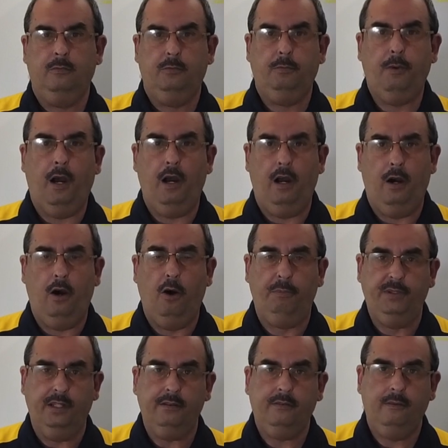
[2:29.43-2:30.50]

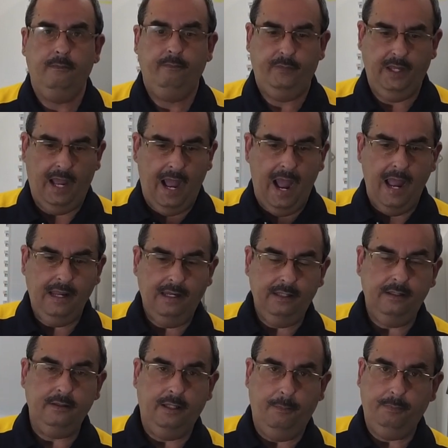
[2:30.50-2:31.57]
object.
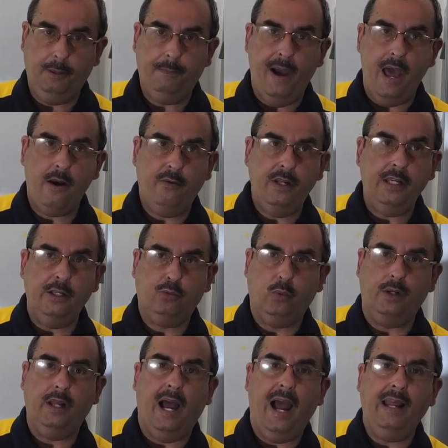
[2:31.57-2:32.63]
The battery is
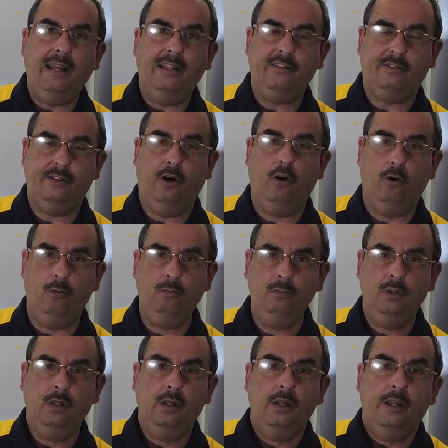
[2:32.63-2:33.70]
what islands the home,
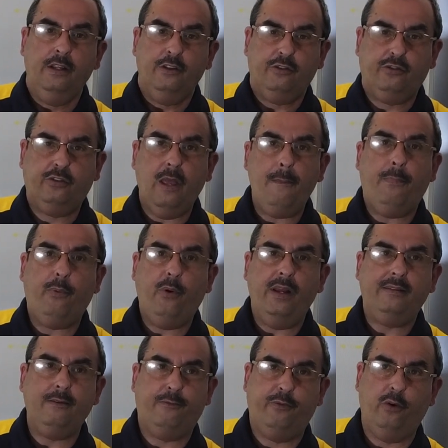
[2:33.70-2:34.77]
separates
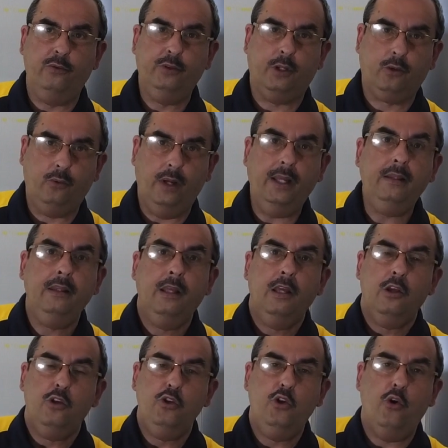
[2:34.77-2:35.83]
it from the grid.
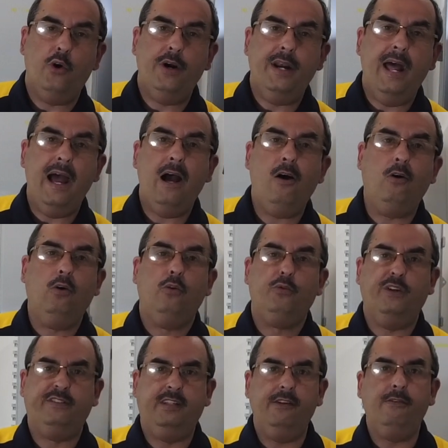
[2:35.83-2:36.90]
You're now
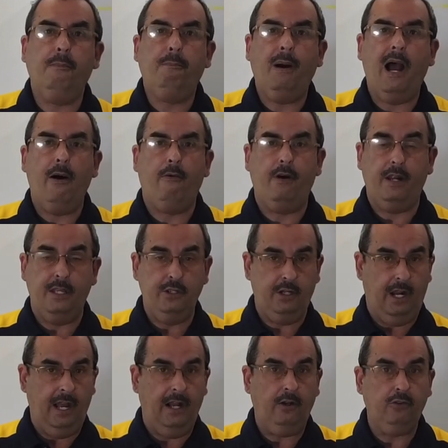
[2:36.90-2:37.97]
receiving power in your
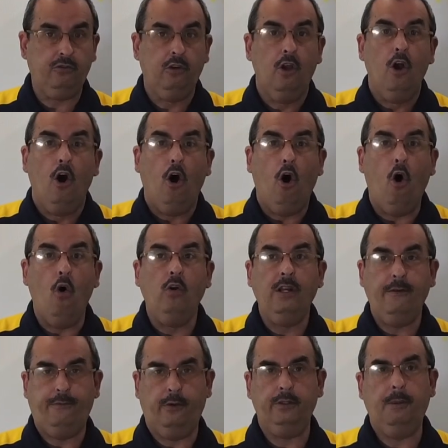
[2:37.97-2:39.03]
house only
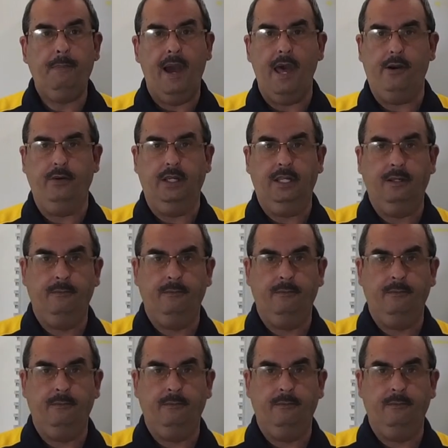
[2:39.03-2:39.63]
from the battery.